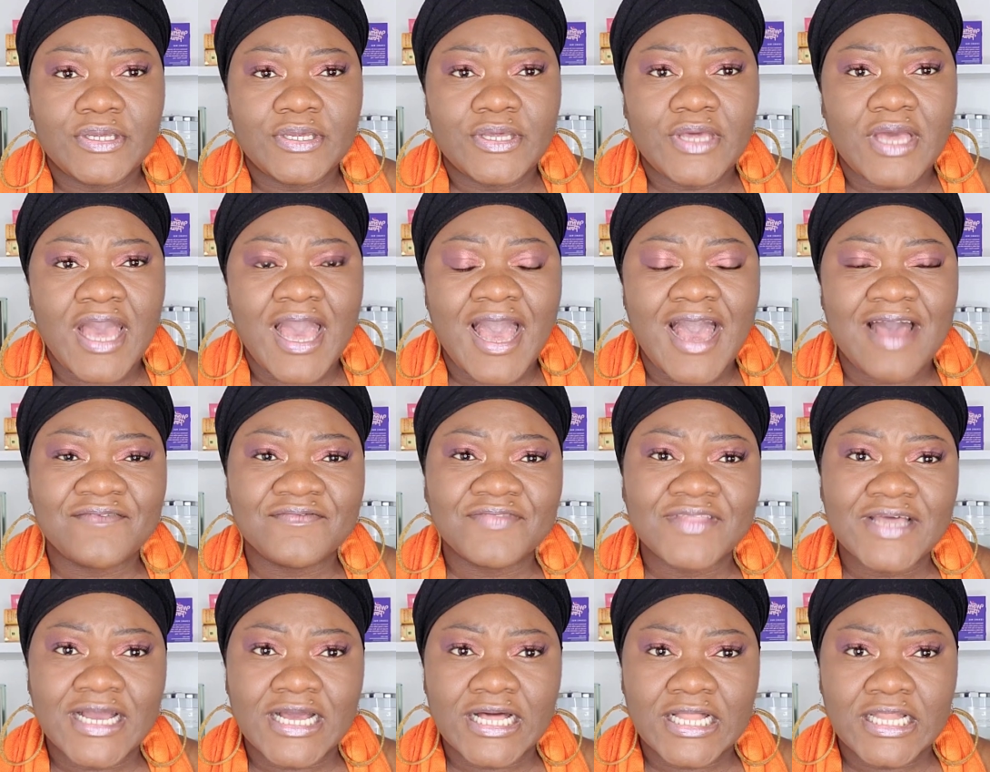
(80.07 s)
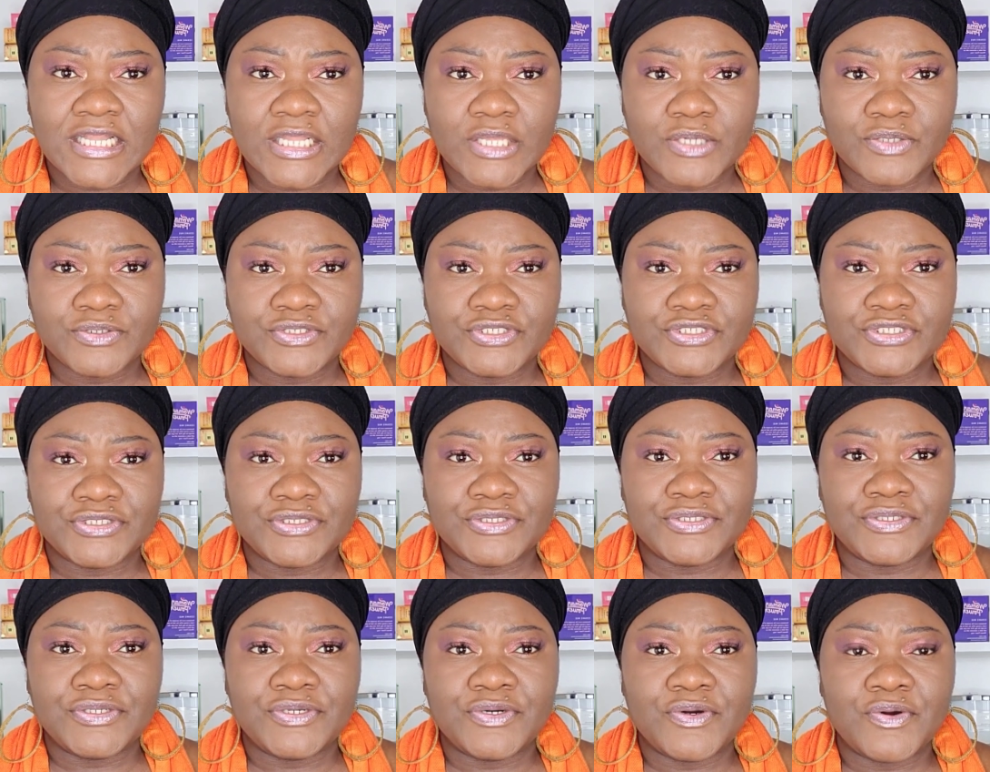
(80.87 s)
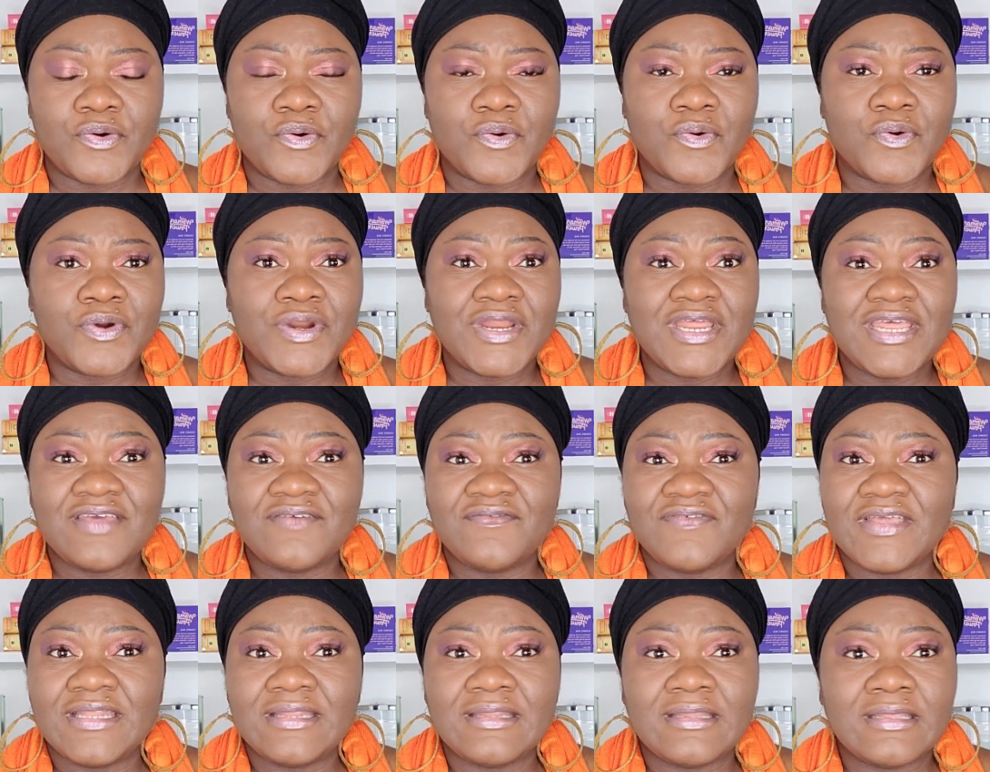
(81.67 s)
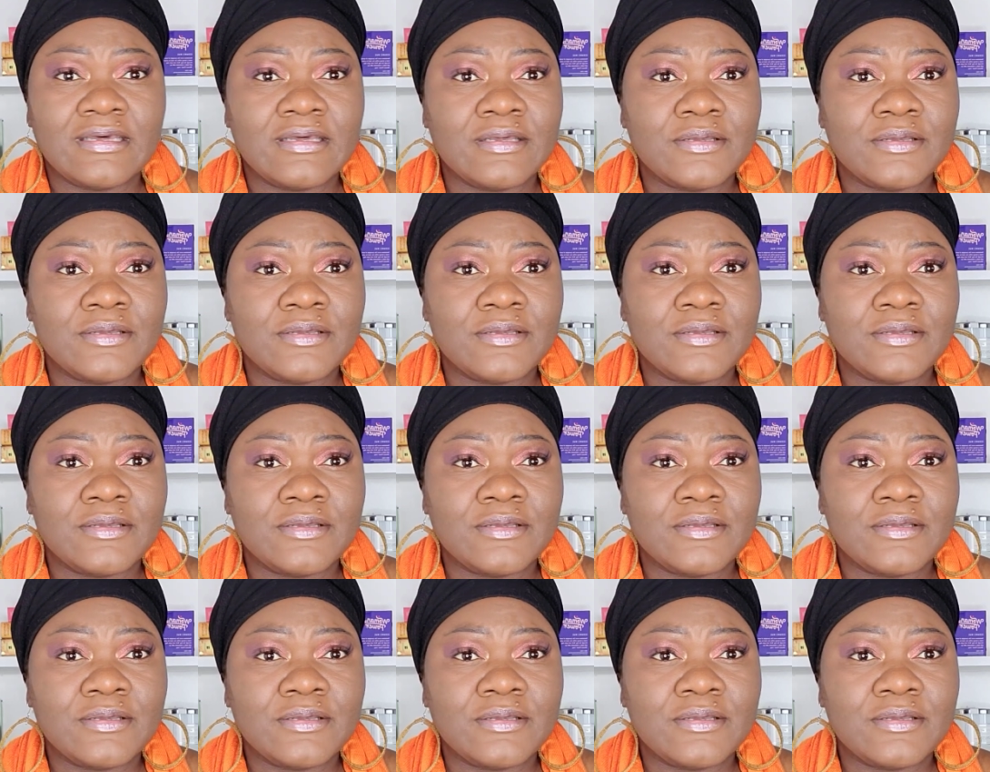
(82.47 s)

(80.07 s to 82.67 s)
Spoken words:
have that closure, or even